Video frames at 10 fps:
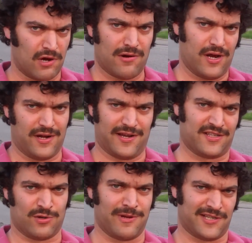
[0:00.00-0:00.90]
"All right, I
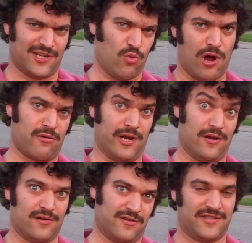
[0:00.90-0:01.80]
guess we're about to see
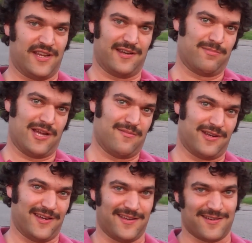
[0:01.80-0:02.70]
Wario do stand-up
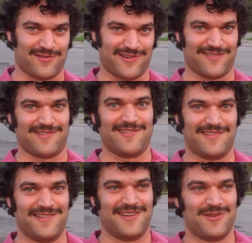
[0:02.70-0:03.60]
comedy," you know, whatever.
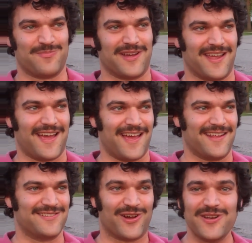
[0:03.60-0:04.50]
But uh,
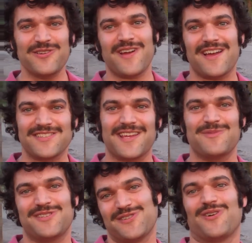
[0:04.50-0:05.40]
the older crowds like
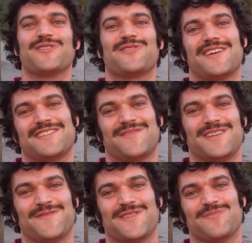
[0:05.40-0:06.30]
me too. The older crowds have a
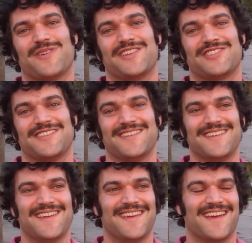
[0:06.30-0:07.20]
different impression.
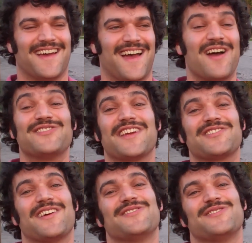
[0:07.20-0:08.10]
Uh, I was
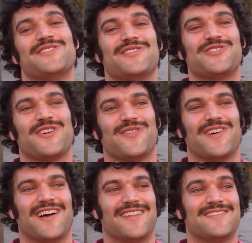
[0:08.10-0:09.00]
actually I was doing this show
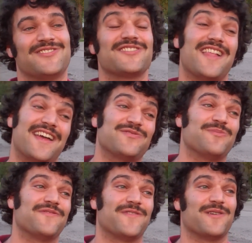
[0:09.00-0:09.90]
uh, just last
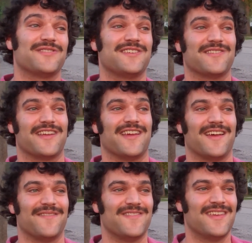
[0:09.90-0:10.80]
week before I was here at a uh,
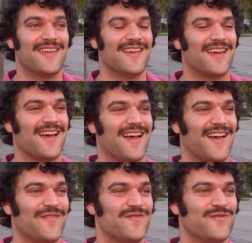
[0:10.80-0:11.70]

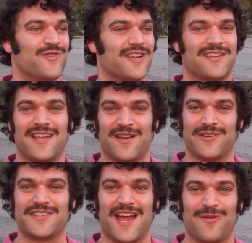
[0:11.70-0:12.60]
uh, what you, not a
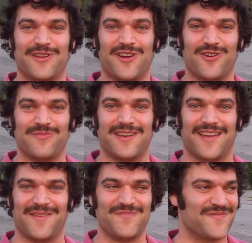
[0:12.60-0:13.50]
retirement home, but
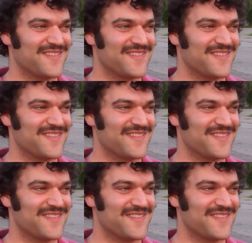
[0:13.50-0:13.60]
a, um,